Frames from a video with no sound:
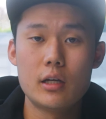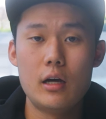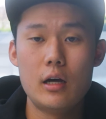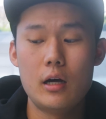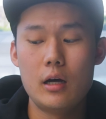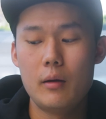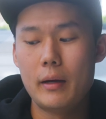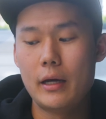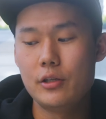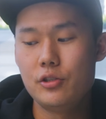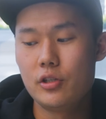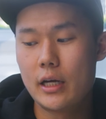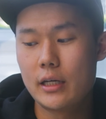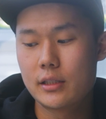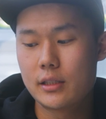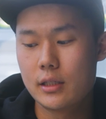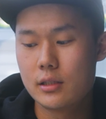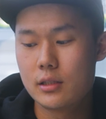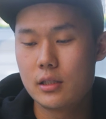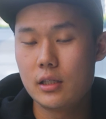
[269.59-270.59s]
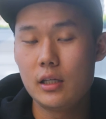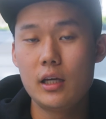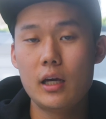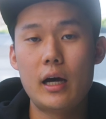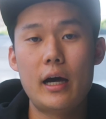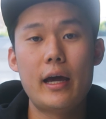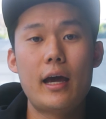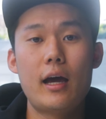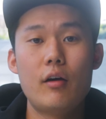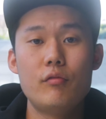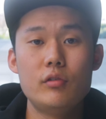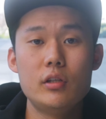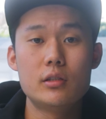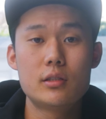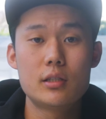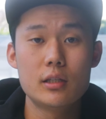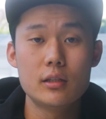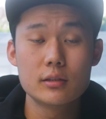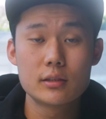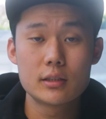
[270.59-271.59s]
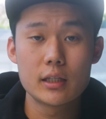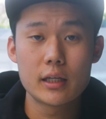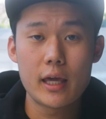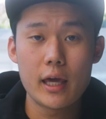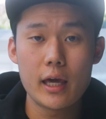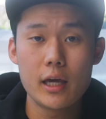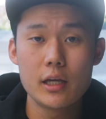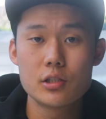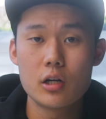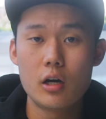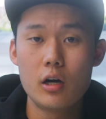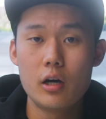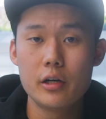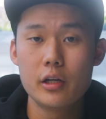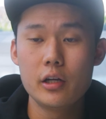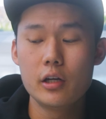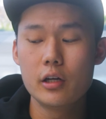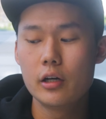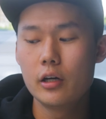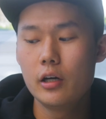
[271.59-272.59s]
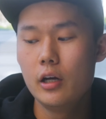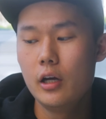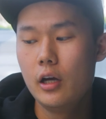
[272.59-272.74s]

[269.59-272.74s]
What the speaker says: As you guys can see, I have the Tilta cage on here.